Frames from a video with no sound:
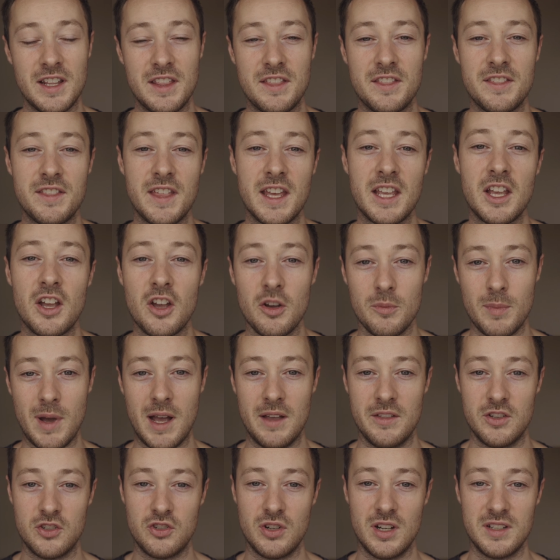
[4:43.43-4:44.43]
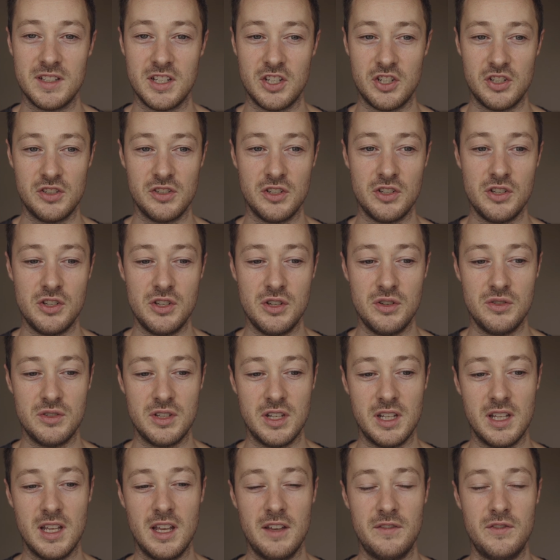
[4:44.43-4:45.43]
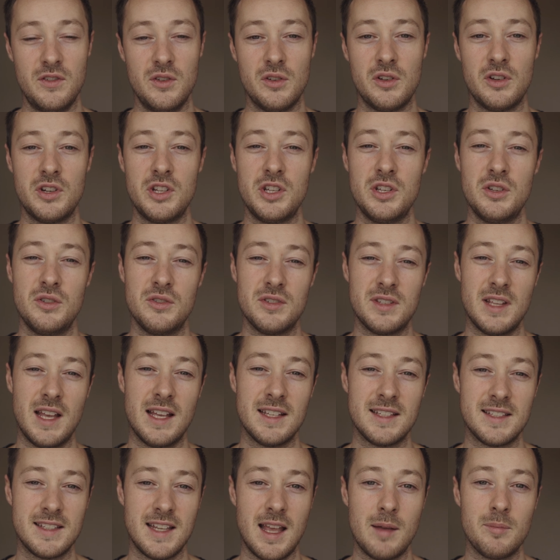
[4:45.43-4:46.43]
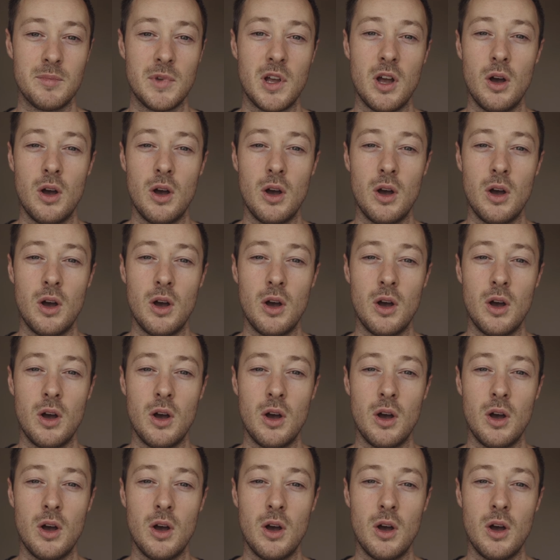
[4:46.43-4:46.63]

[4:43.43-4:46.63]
think about the transition that you're using. If you're going to use that Sam